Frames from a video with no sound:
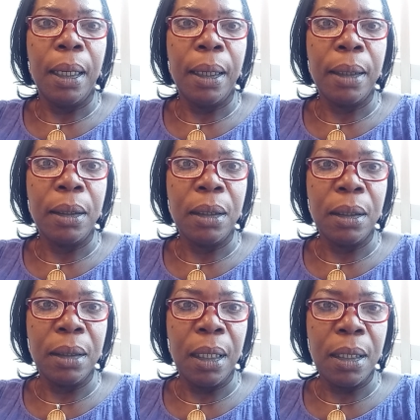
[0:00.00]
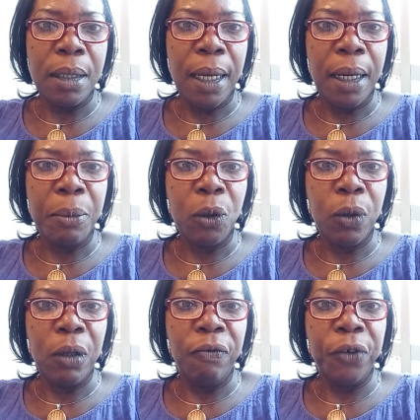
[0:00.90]
and in this case, the animal
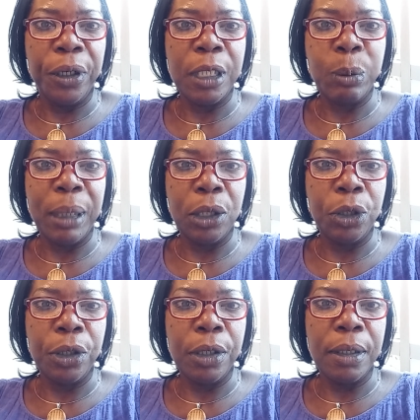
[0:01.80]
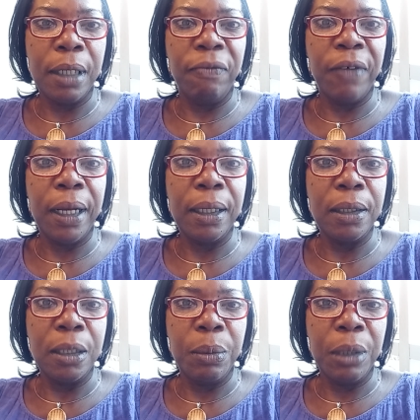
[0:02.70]
welfare inspectors had
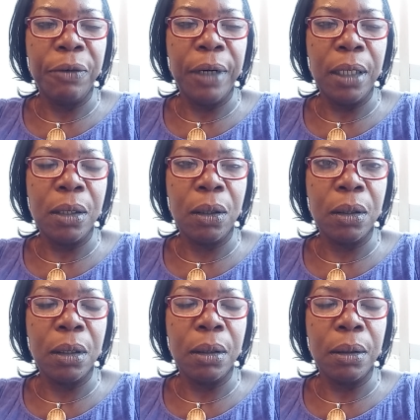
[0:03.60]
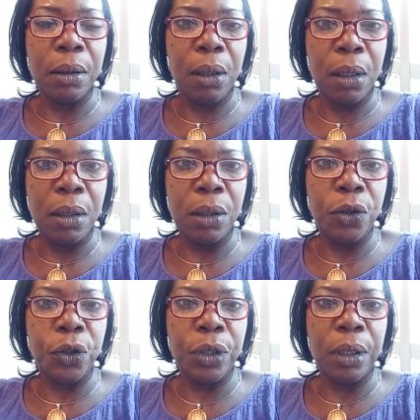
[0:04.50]
violated my rights under the,
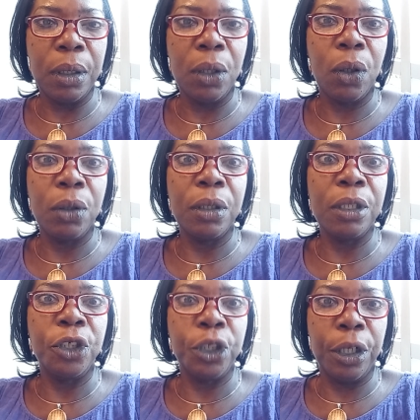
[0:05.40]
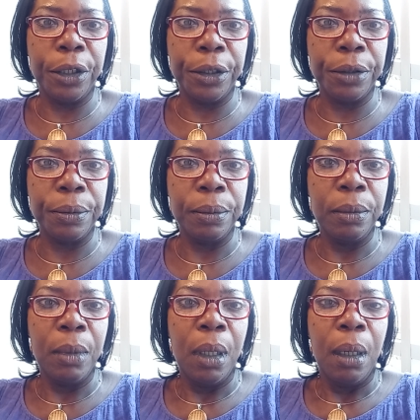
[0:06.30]
Constitution and under the Charter
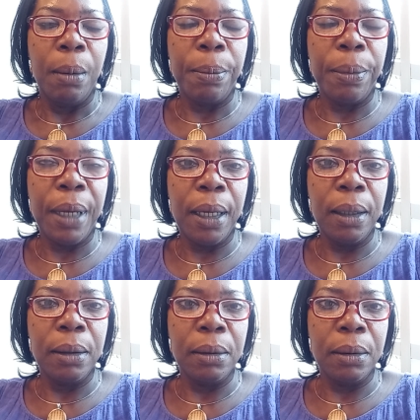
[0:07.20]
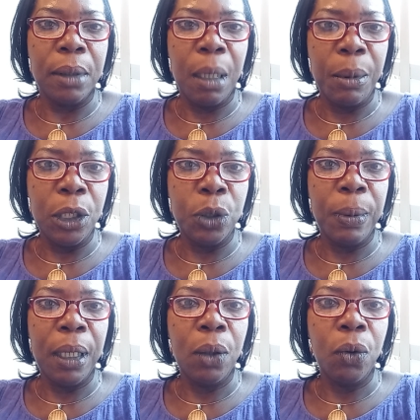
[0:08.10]
by coming into
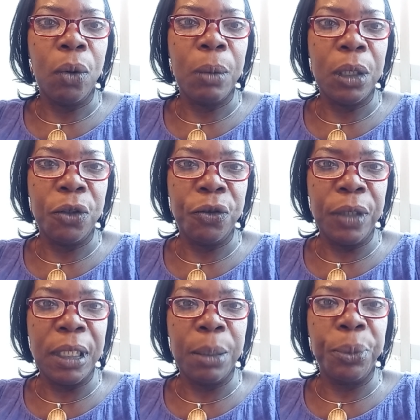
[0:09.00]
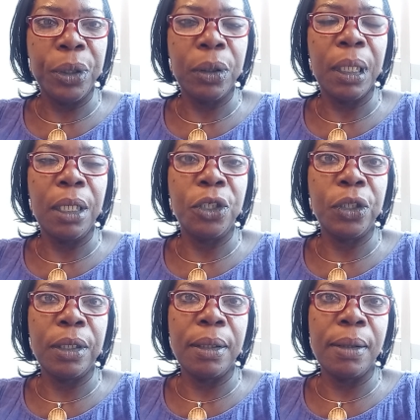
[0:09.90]
my home on three separate
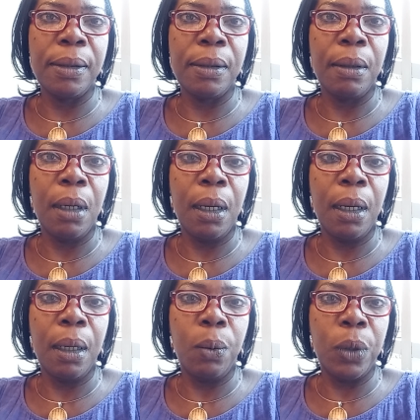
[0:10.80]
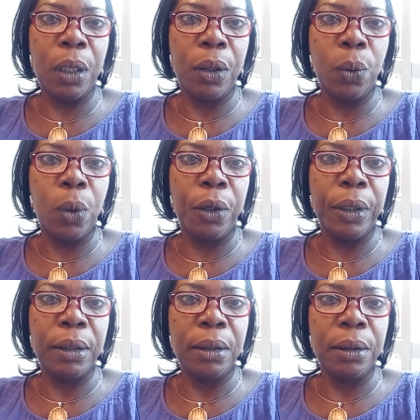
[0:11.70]
occasions uh, without a
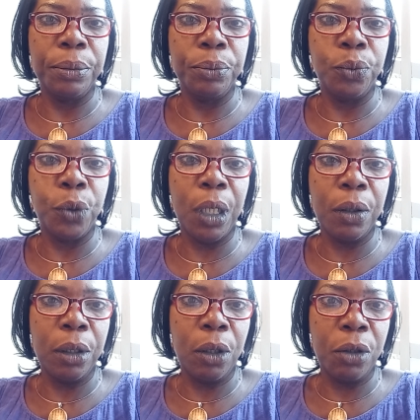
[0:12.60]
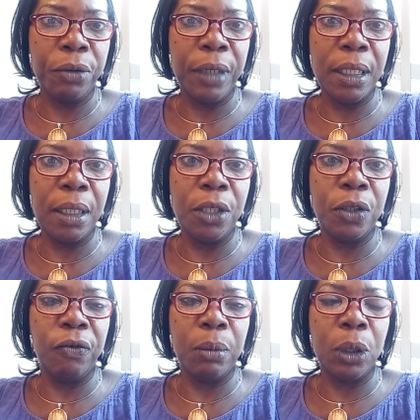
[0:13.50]
warrant, without the
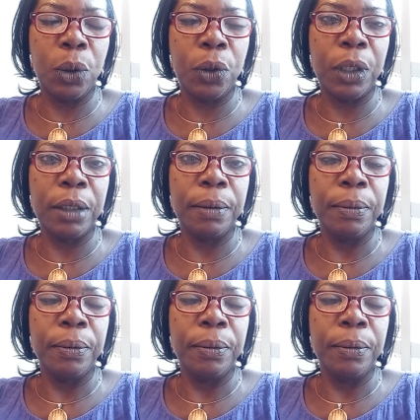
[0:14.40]
authorization from the court,